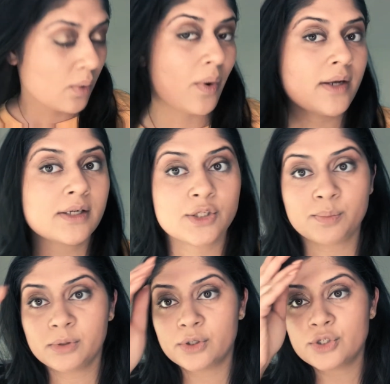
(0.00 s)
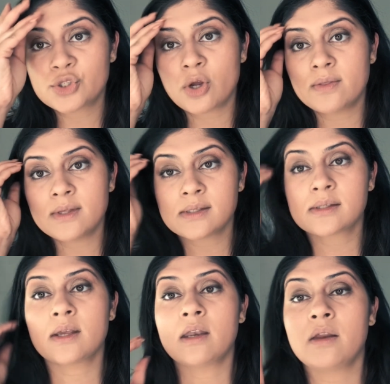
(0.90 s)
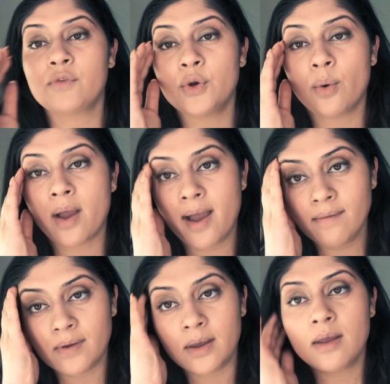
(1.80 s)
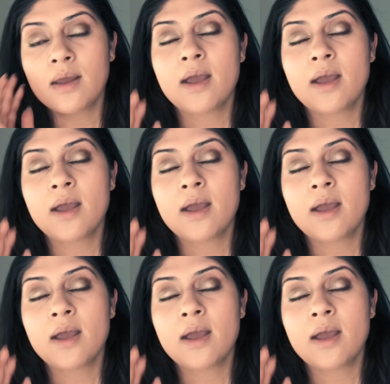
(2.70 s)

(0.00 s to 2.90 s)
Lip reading: want to splurge on this, and if you don't have it,